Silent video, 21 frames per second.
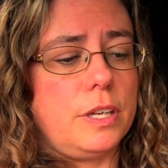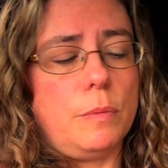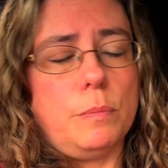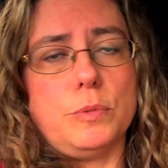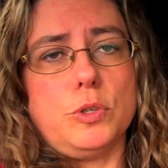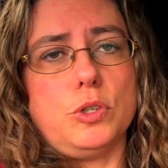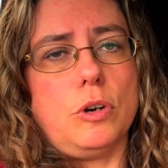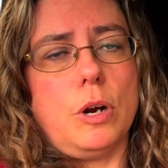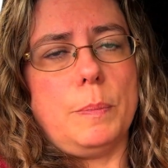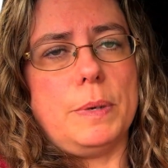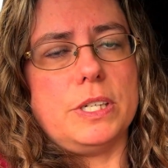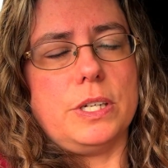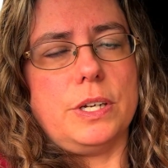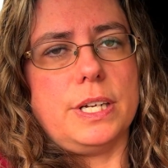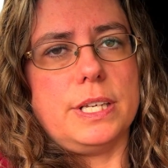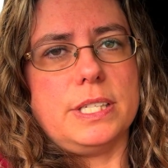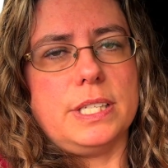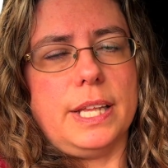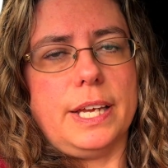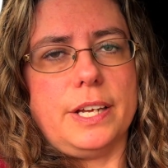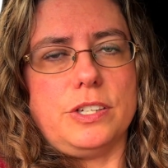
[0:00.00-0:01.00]
I'm sure I'll be doing a
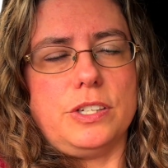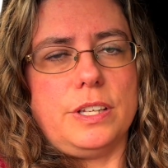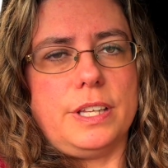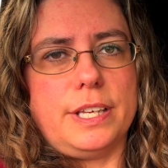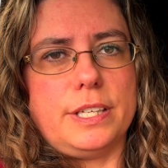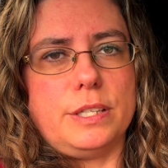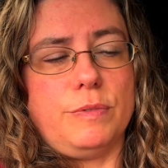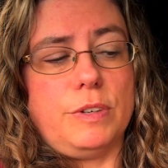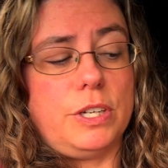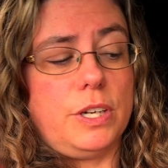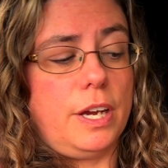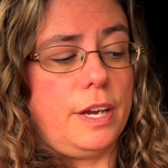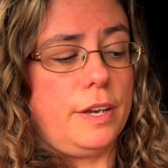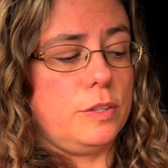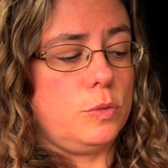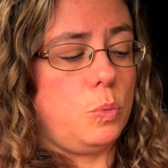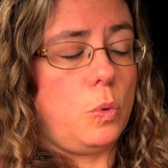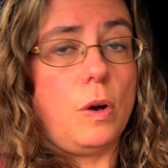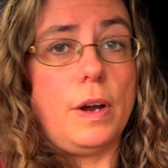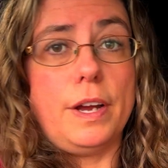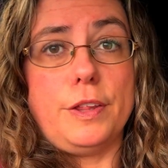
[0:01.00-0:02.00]
selection of these
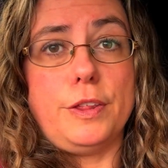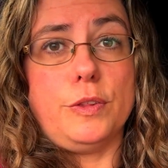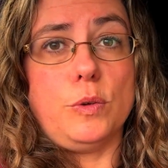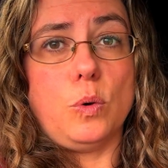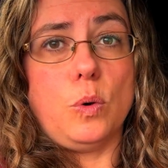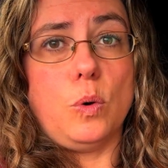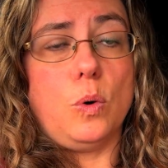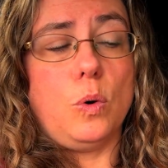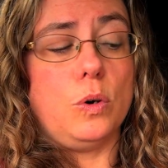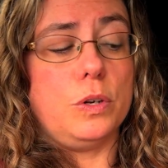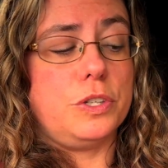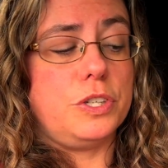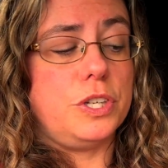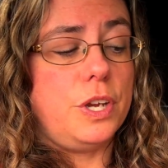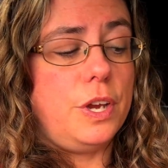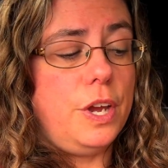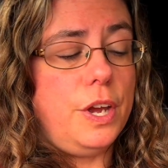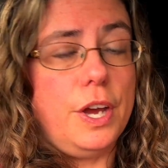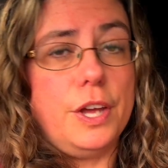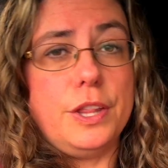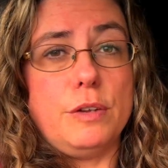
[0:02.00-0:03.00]
videos, what I thought
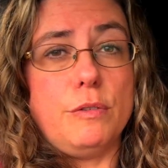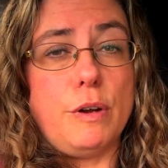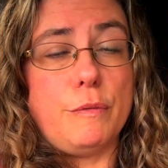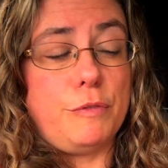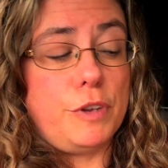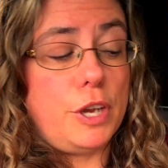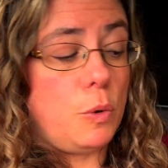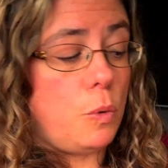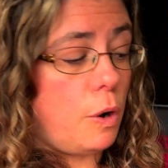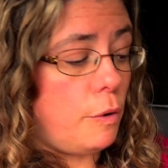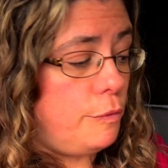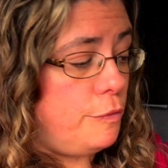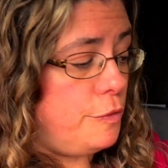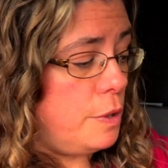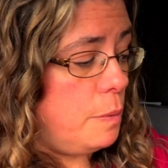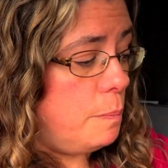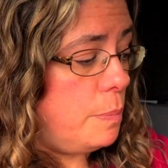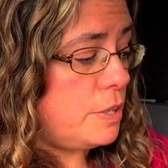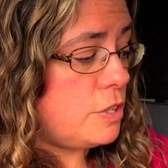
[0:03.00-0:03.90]
and the review of them.